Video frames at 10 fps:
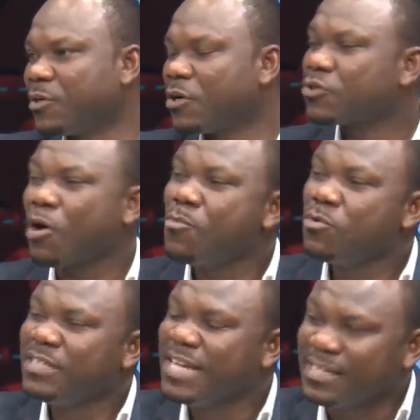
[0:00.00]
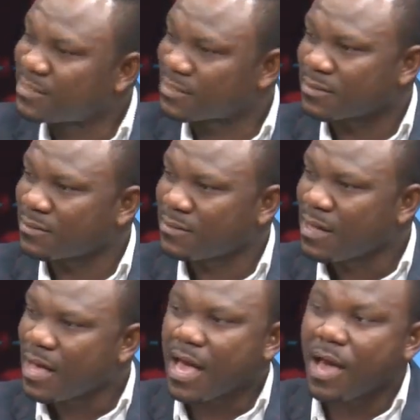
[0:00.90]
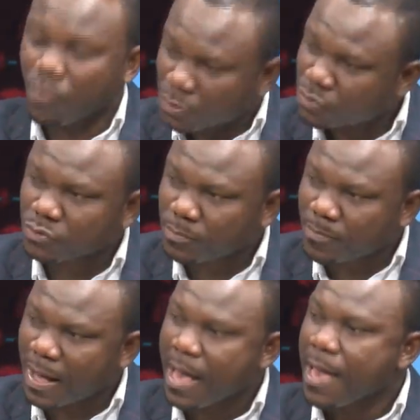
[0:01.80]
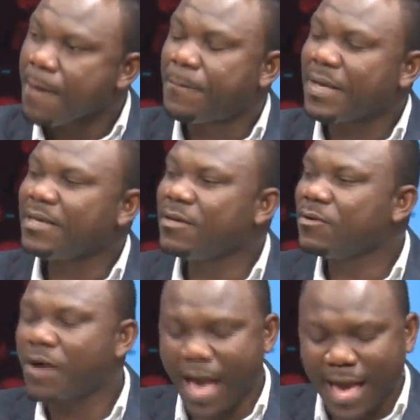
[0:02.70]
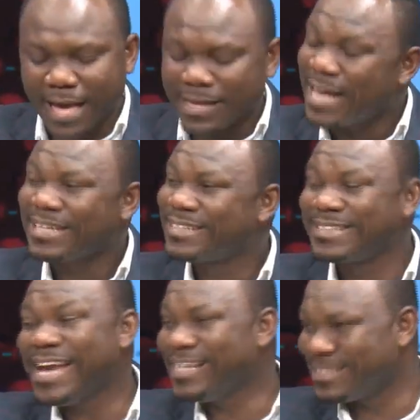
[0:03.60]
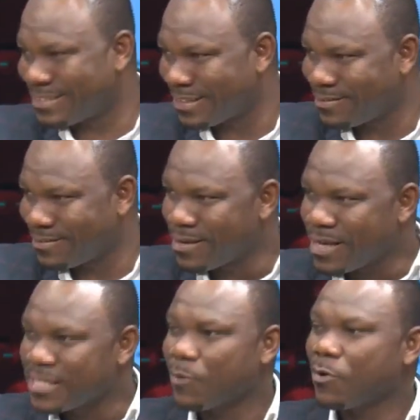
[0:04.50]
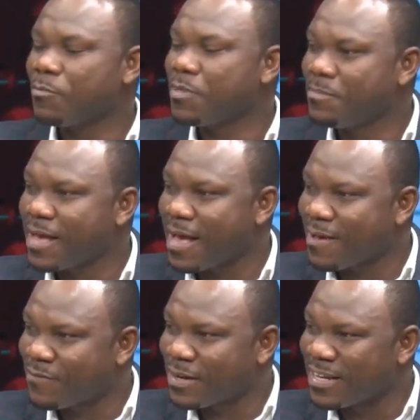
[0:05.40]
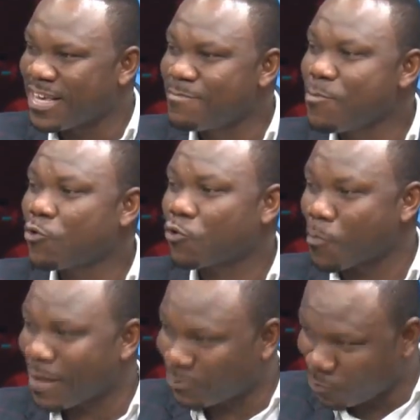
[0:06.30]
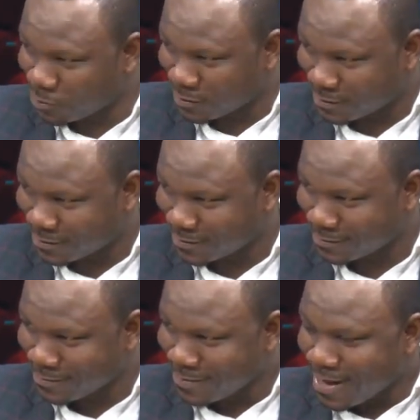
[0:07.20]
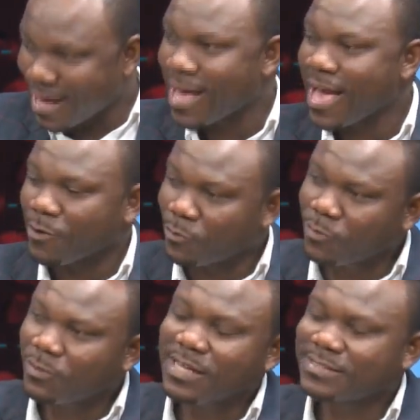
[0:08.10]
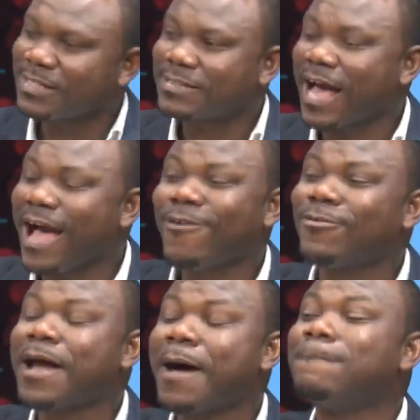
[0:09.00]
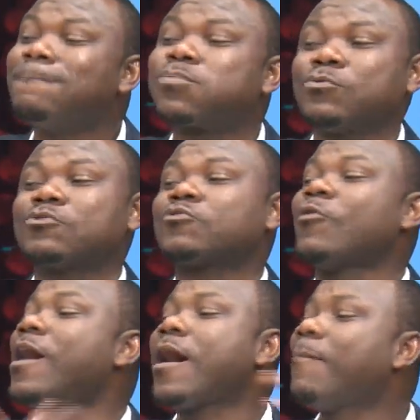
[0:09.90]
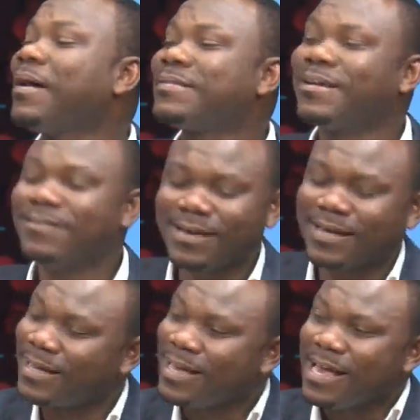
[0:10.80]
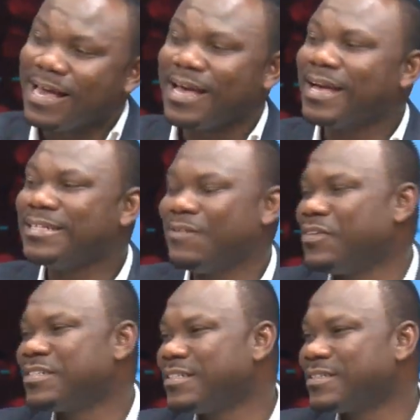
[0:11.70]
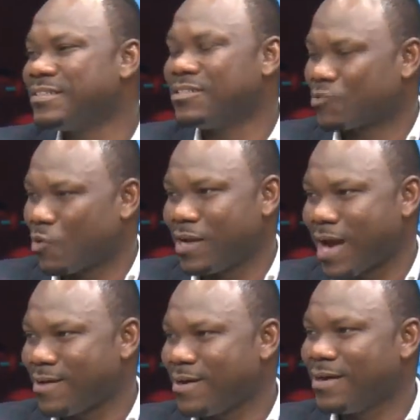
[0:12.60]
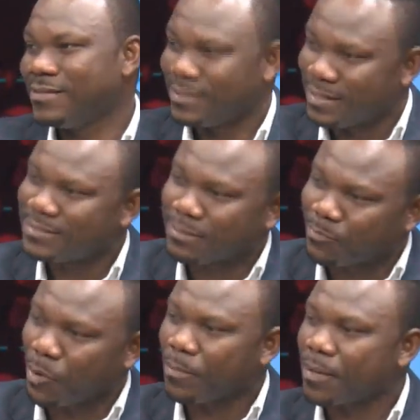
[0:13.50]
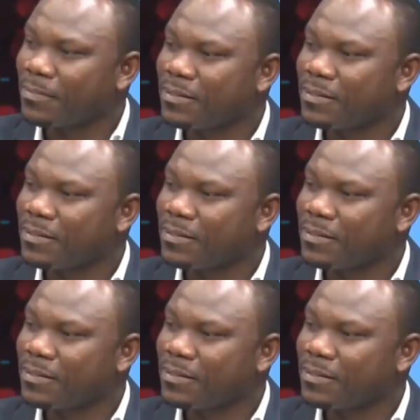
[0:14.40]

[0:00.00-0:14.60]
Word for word: Because among needs, no, I was shropa. Penye no intensity. You will be a friend hemochromatosis. Okay. Uh, no, no, let's just say I don't know, but I know a uh, deficiency disorder, a genetic problem.